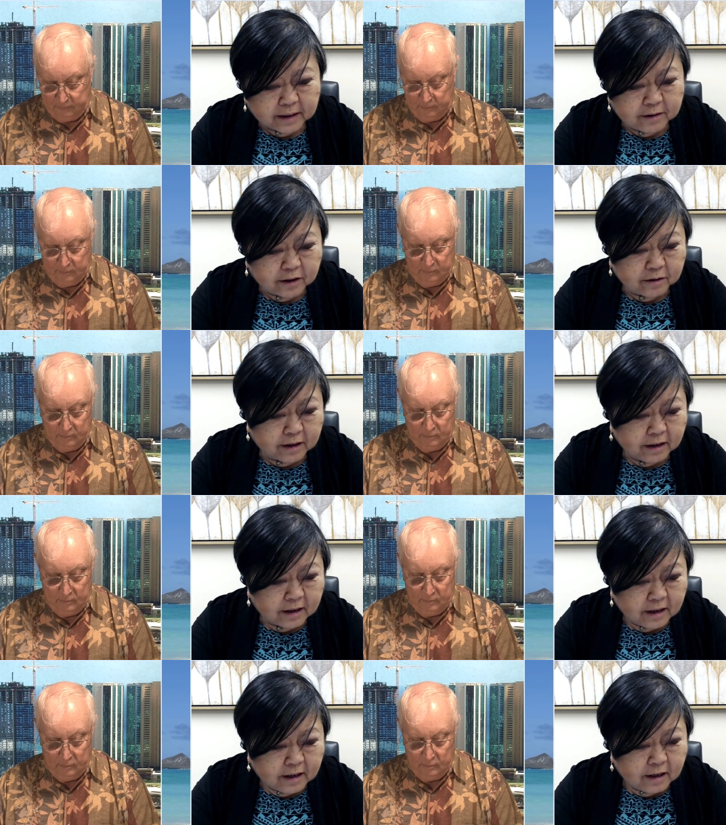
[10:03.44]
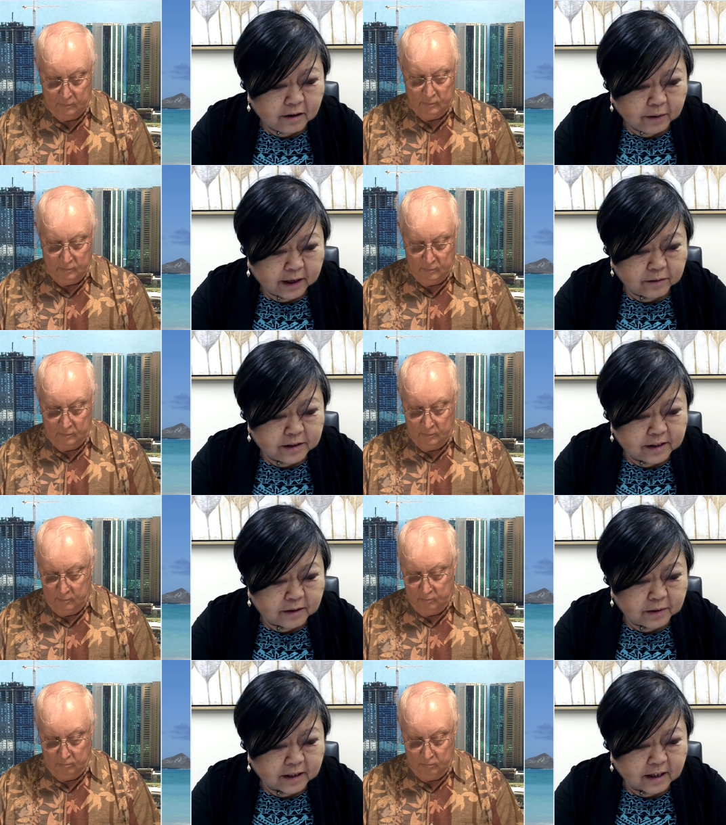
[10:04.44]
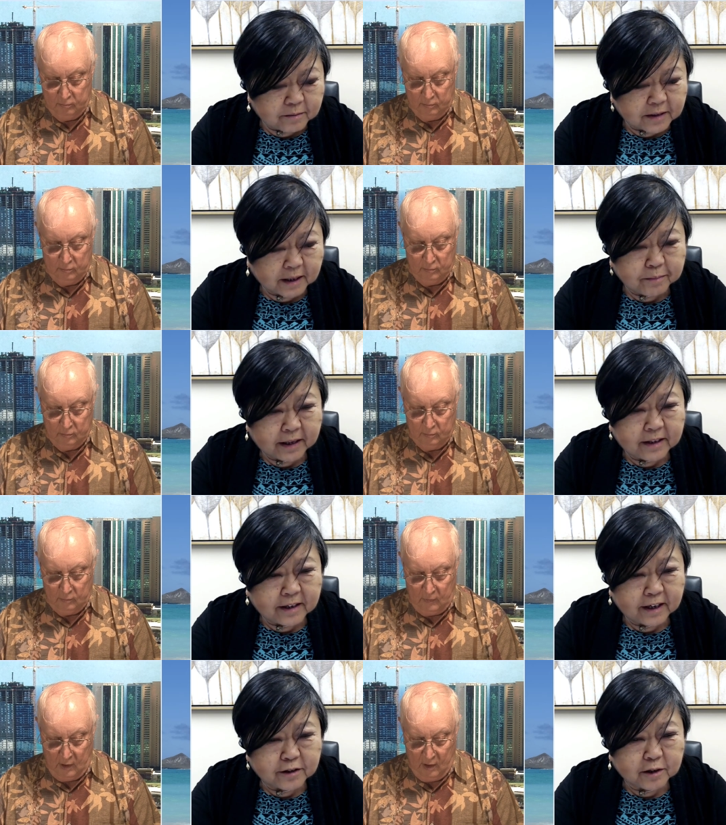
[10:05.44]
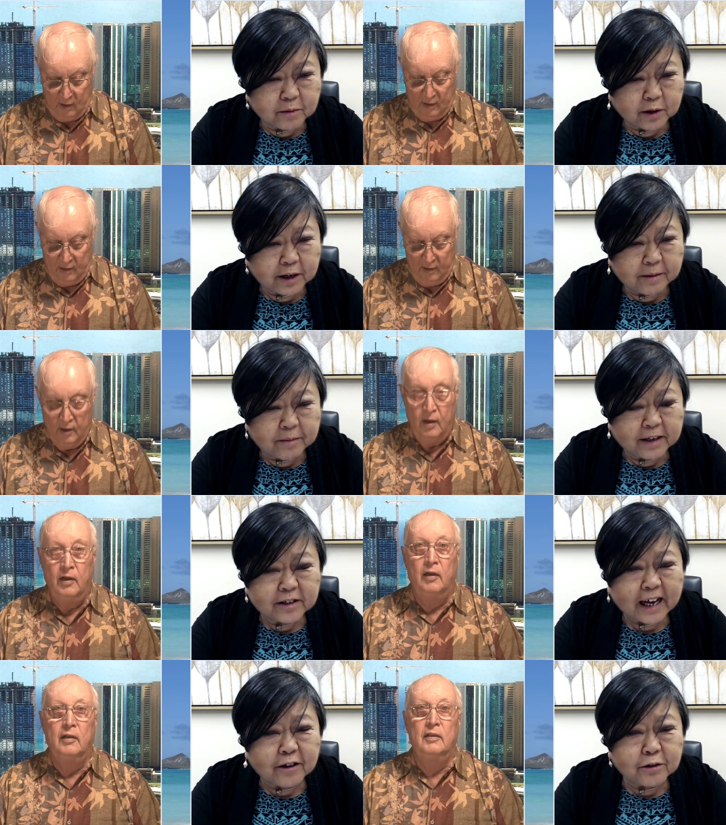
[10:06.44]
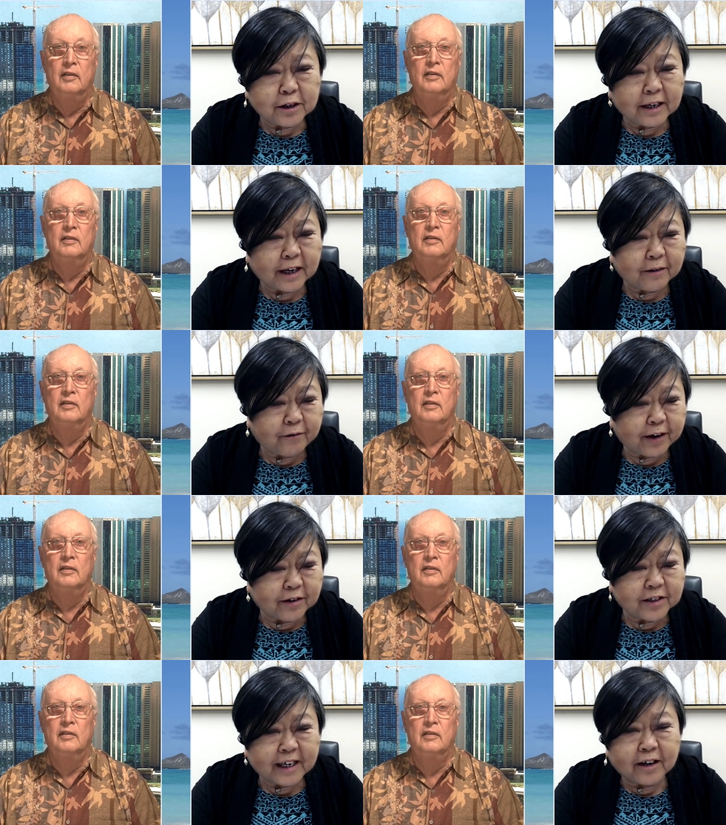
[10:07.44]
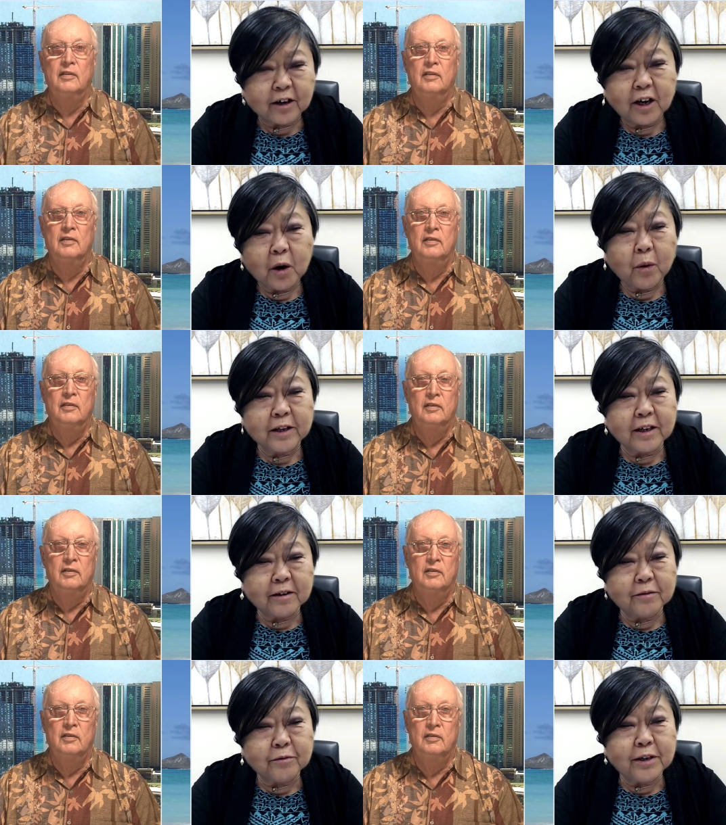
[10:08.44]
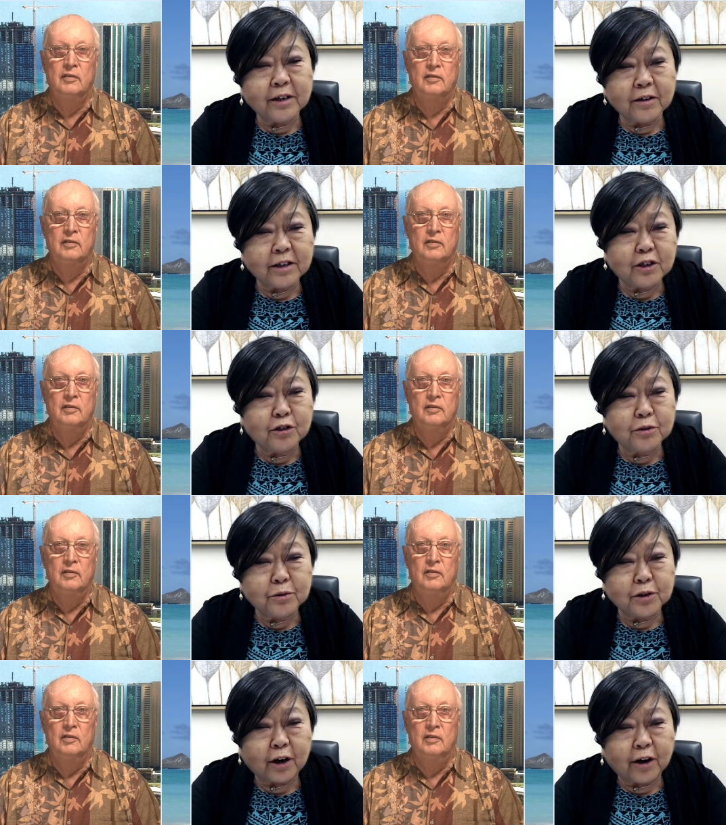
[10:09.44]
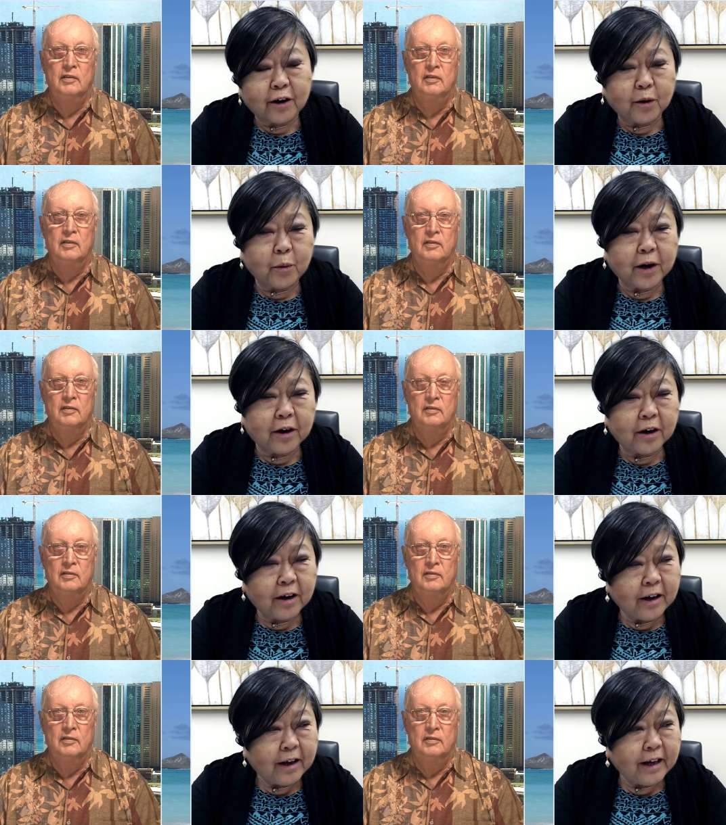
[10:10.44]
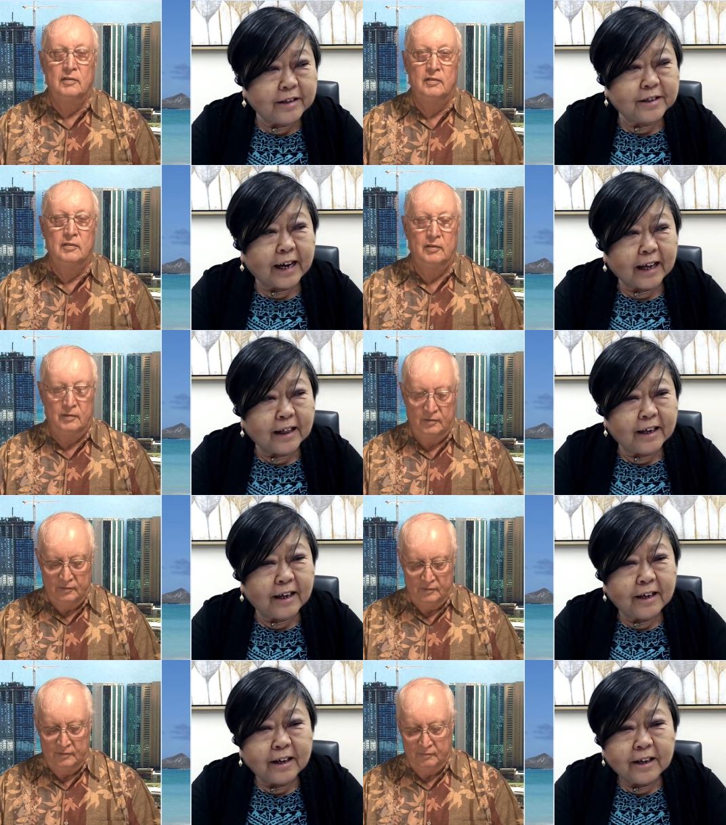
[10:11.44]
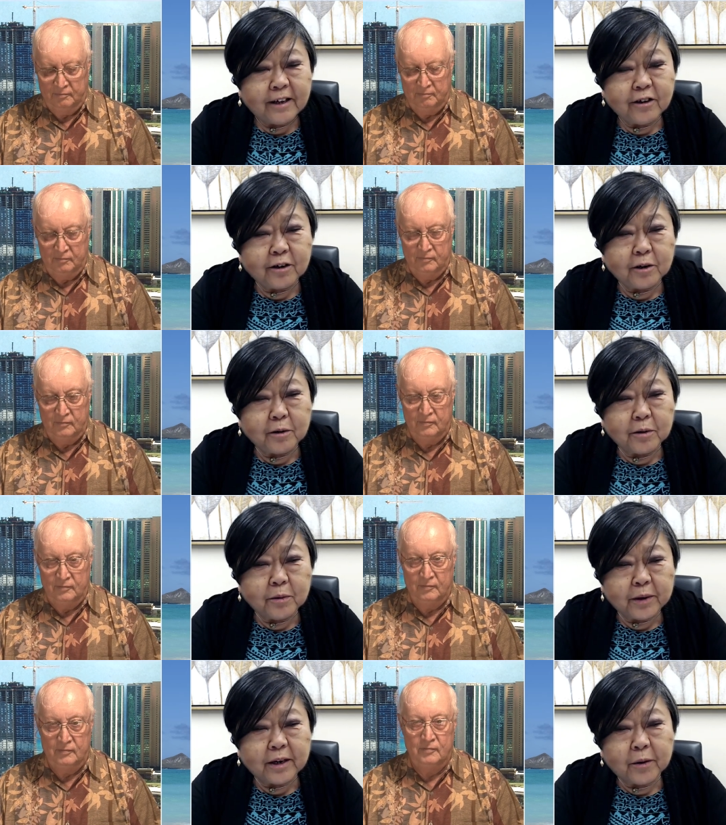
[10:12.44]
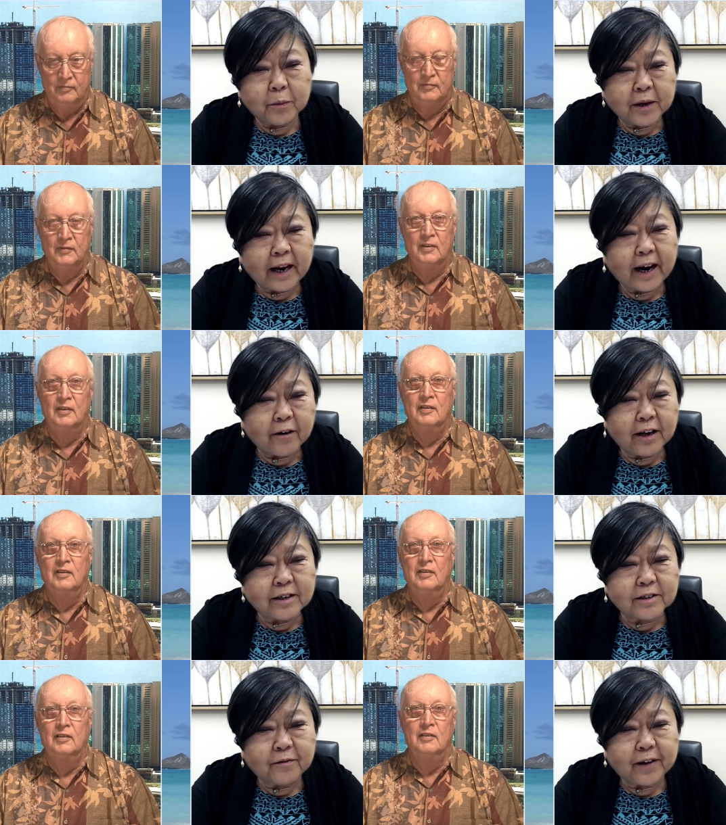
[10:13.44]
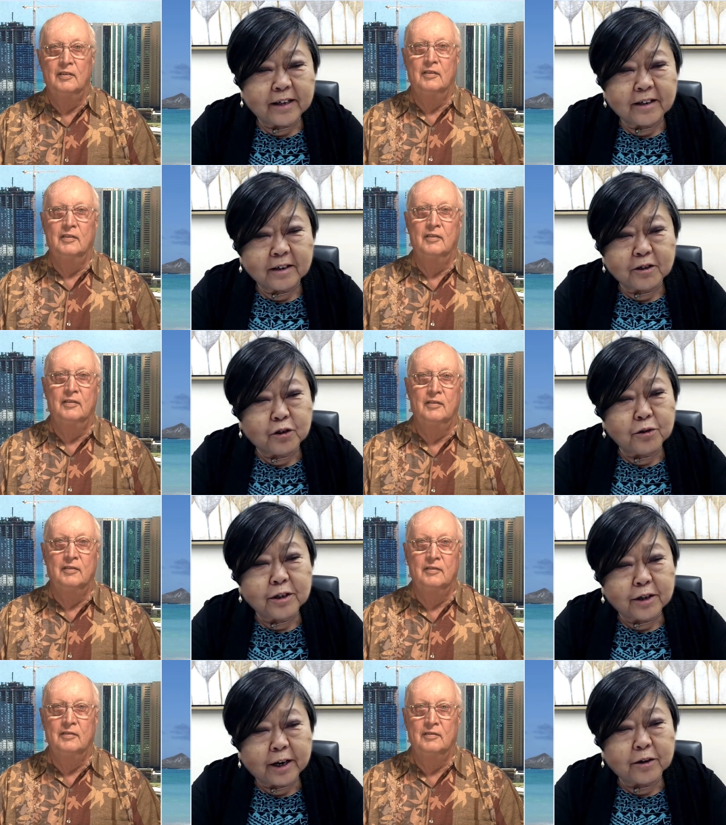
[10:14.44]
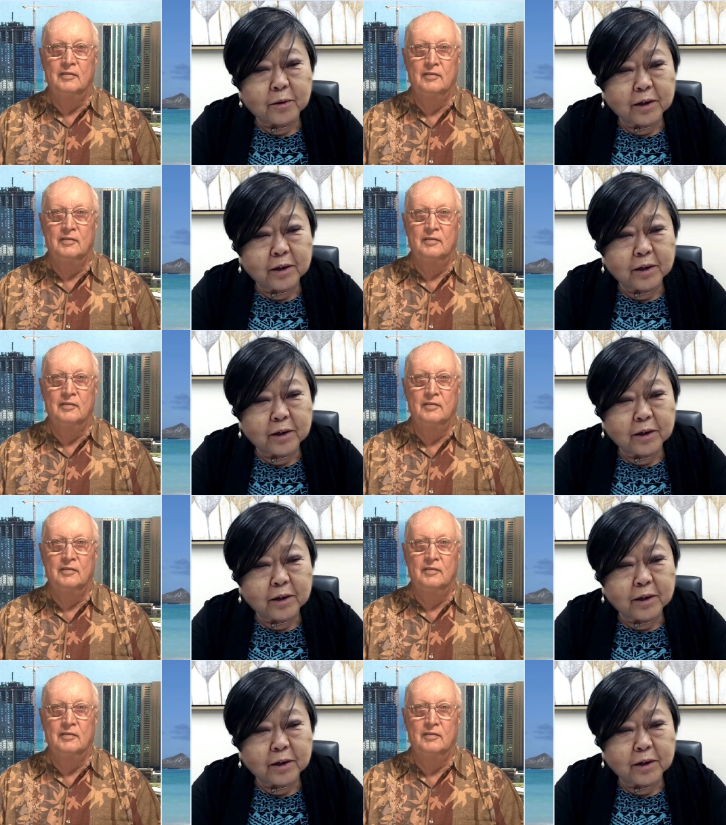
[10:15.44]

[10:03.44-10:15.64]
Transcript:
Speaker 1: but you know, why don't we see what comes up in the testimony? Because that usually kind of ferrets out what the real issues are or where exactly, you know, what, what area is affected. Because usually they're